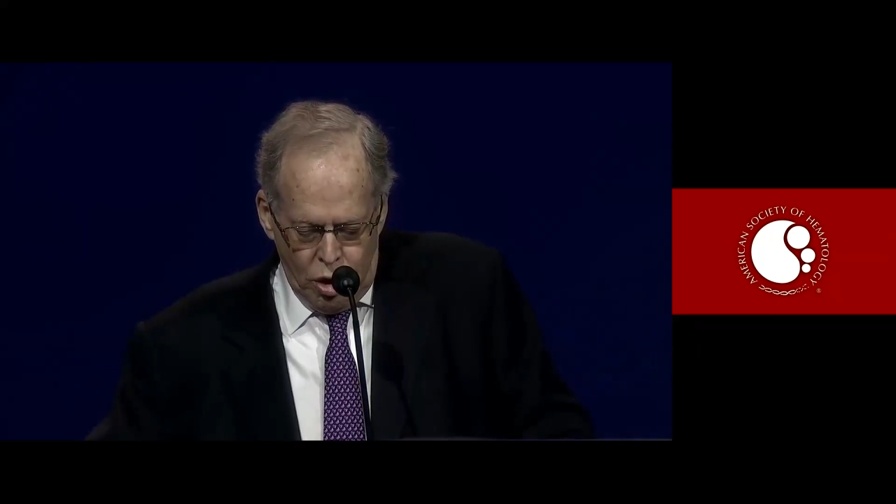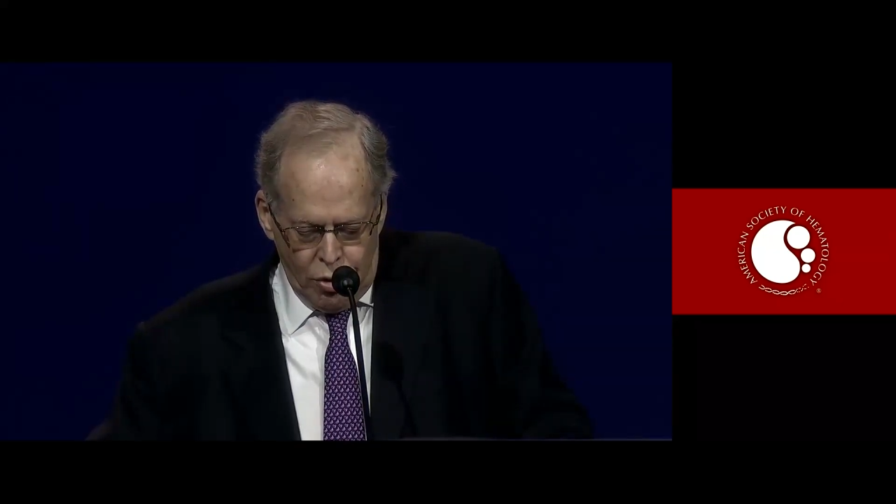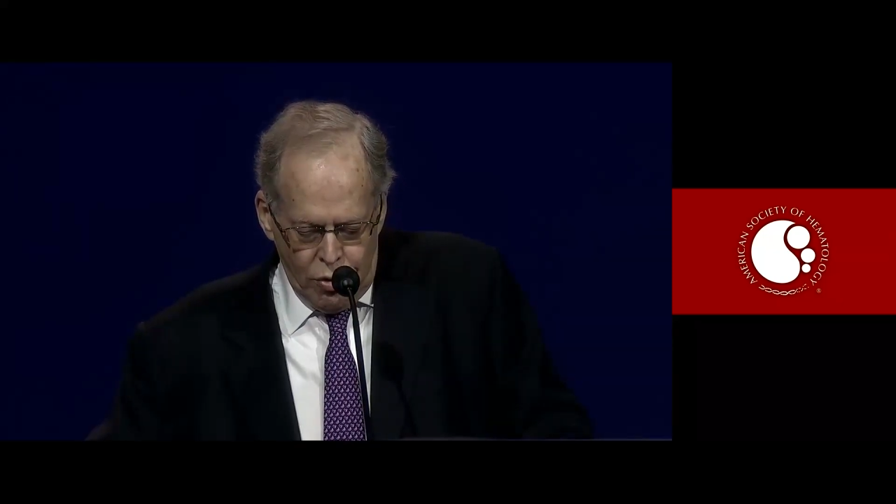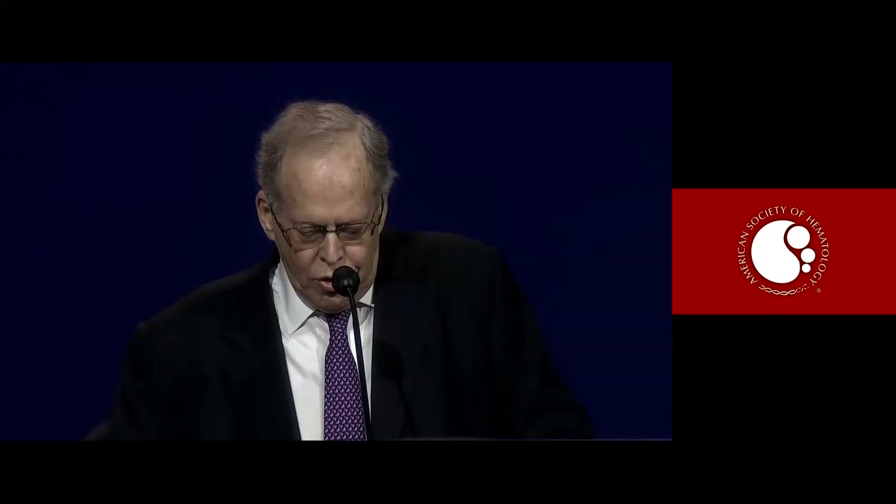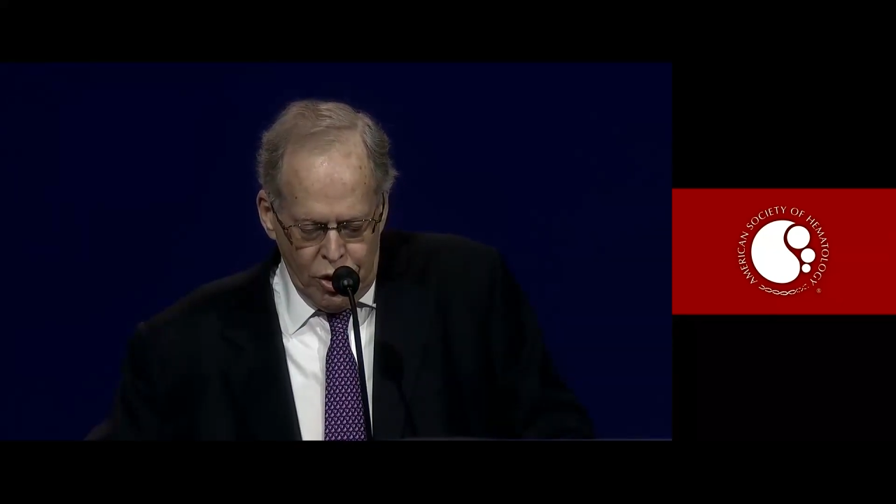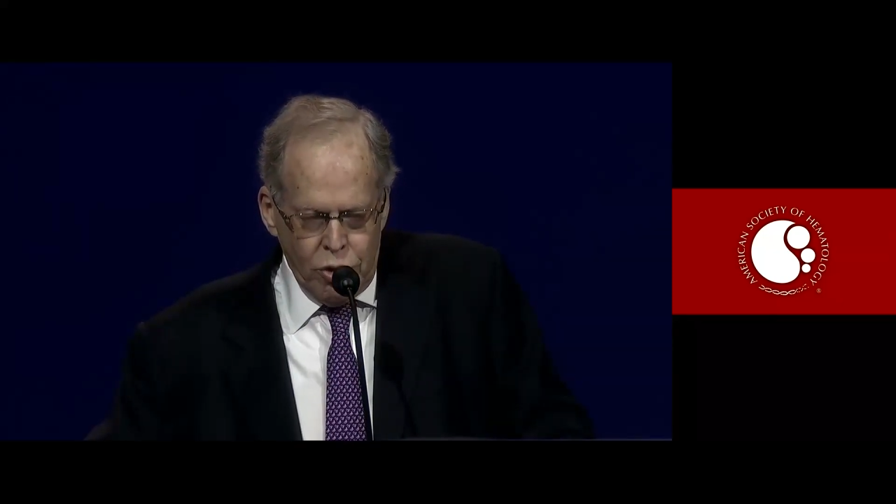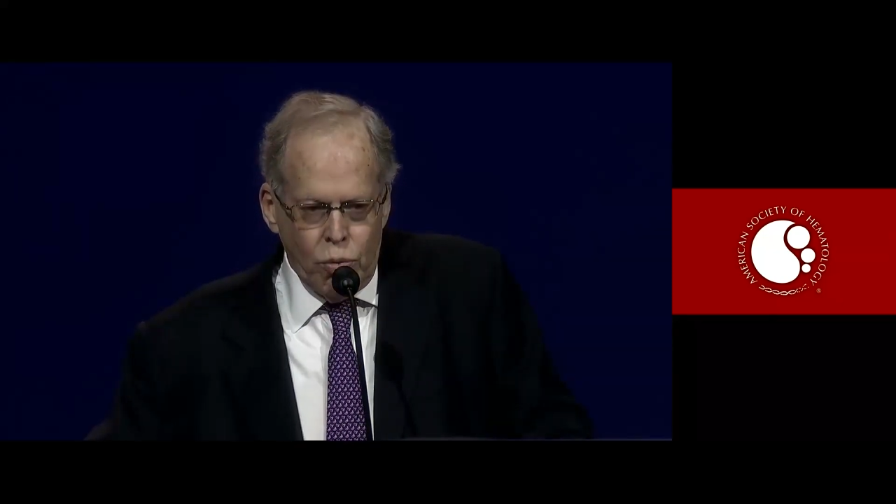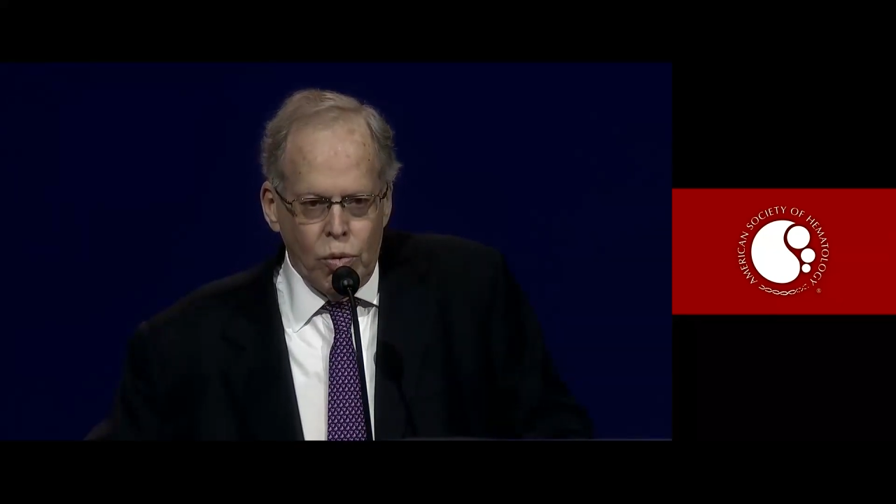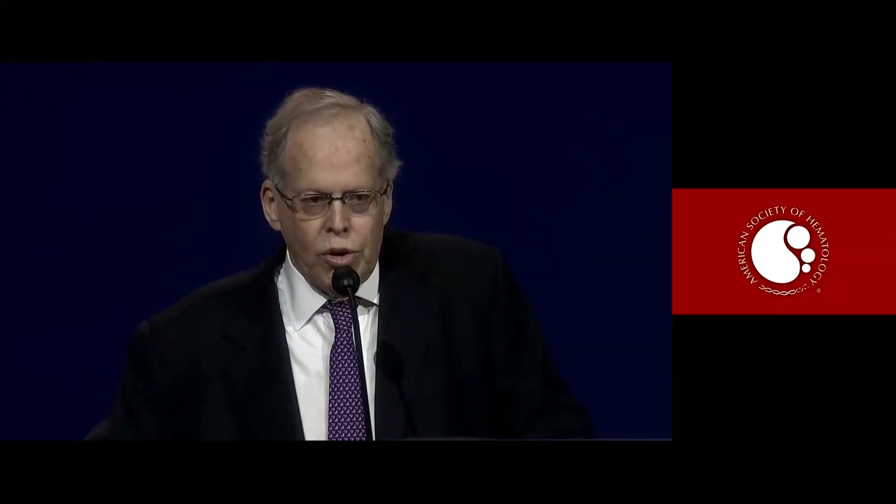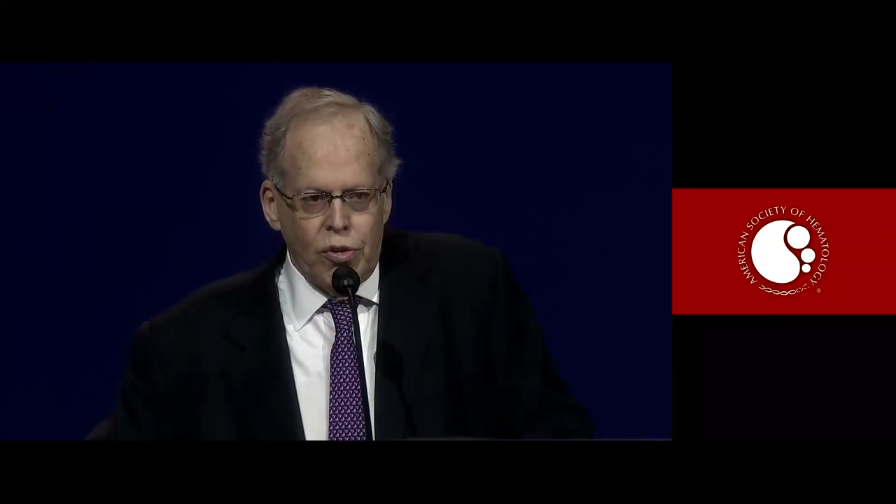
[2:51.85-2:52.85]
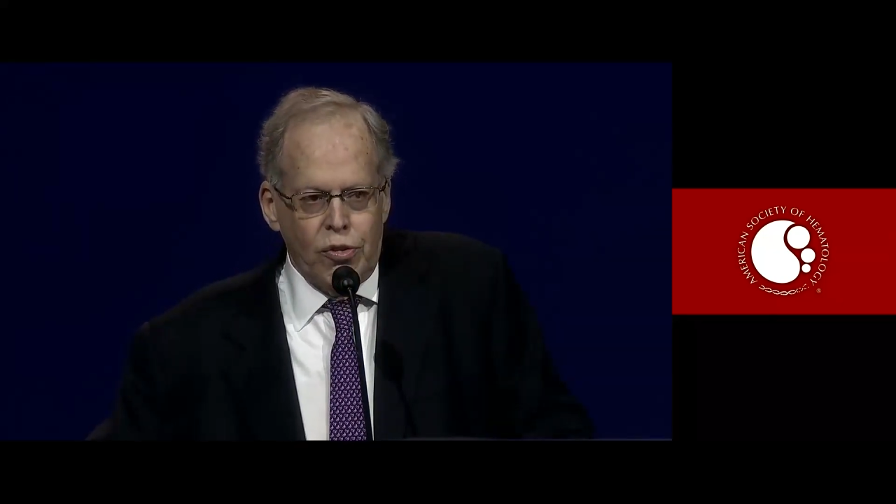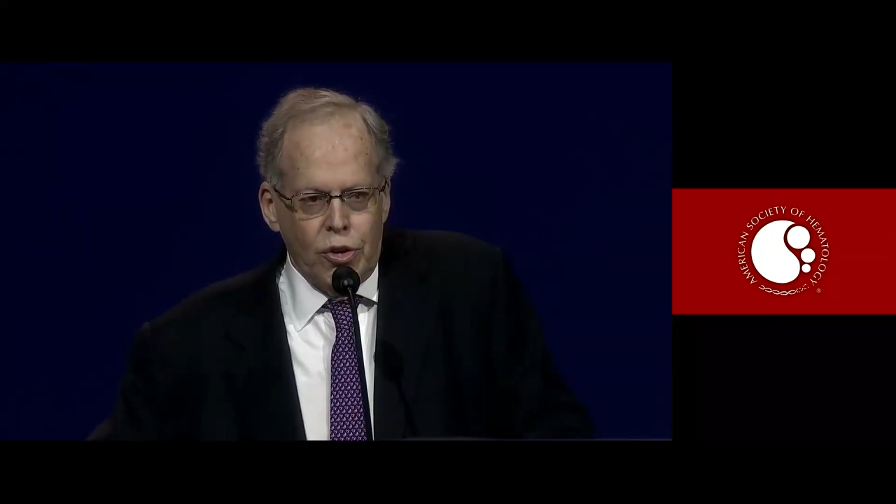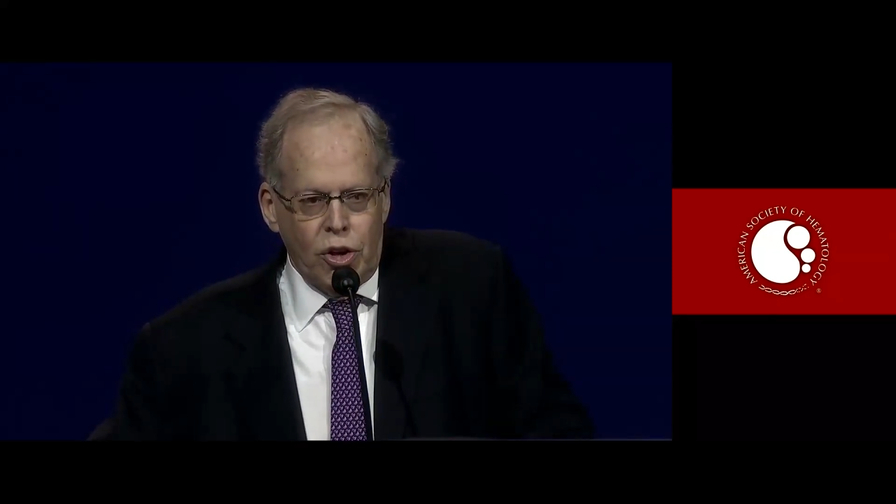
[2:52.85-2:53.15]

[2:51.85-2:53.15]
other than the wonderful